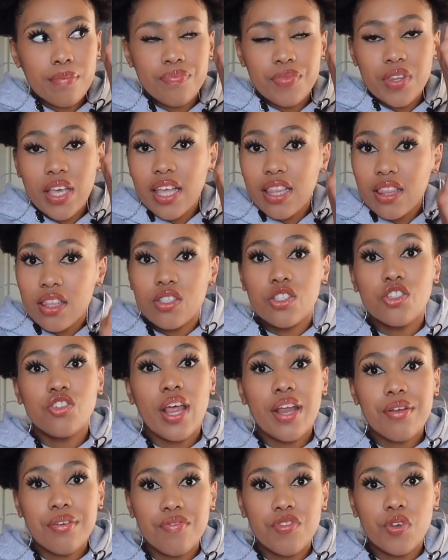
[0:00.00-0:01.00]
in the
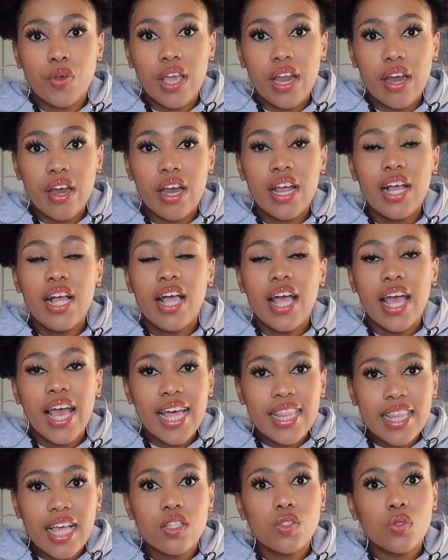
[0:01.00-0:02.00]
strand of your hair,
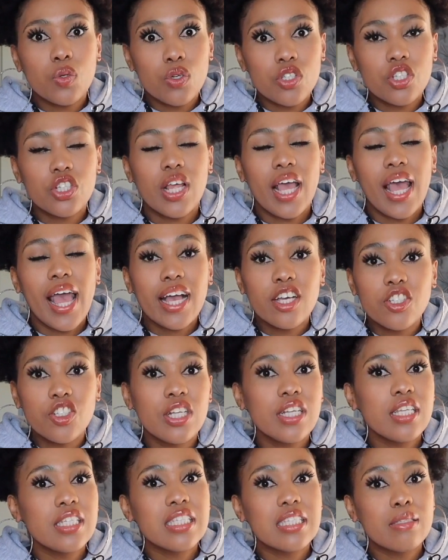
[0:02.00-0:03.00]
and that's also
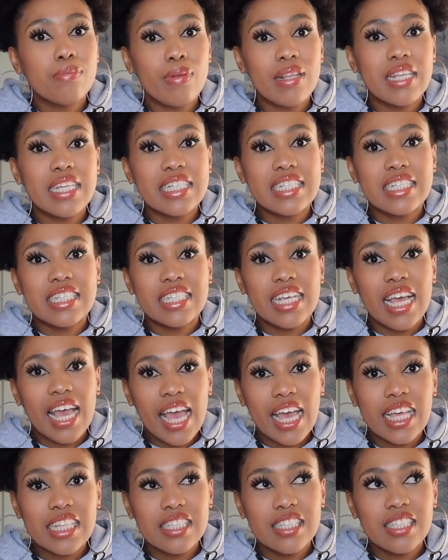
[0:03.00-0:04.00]
actually split
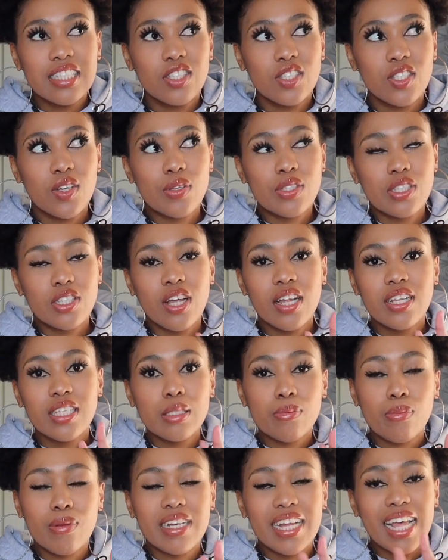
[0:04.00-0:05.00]
ends. So it's not
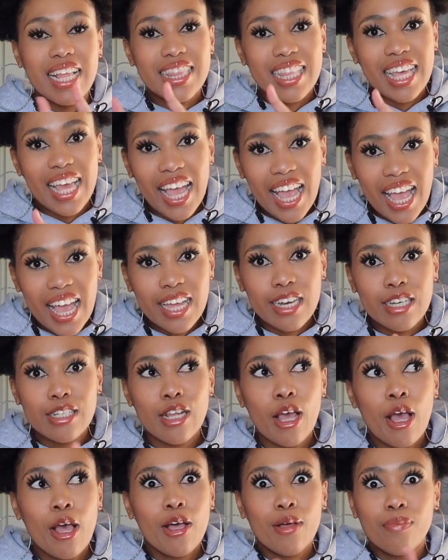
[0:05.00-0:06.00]
split at the end,
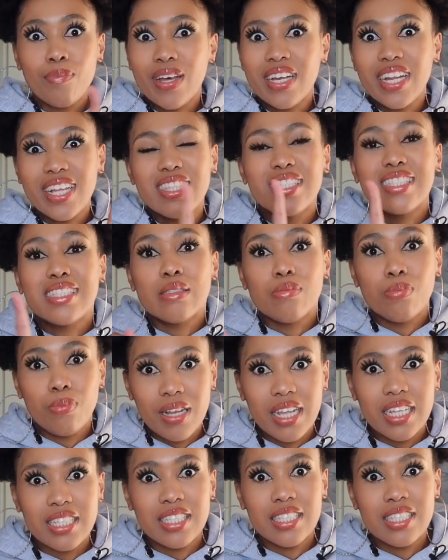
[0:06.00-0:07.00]
but it's
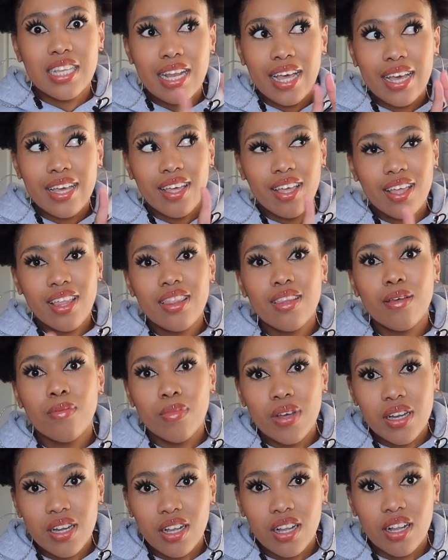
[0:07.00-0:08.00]
split like in the
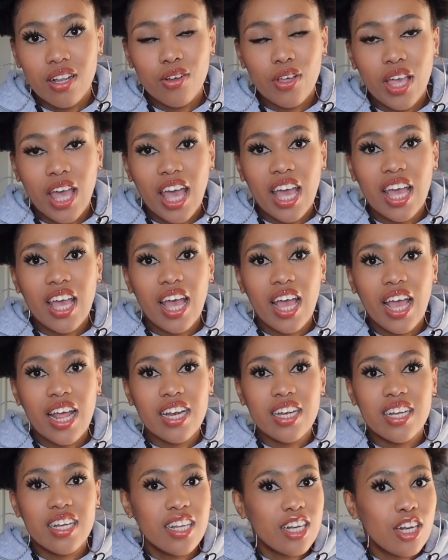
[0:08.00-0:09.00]
middle, okay?
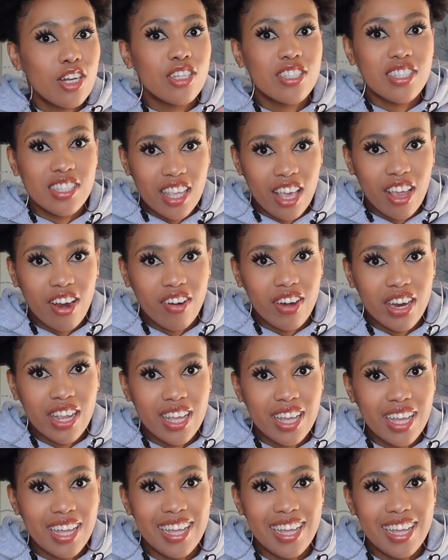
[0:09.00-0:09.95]
And it looks scary.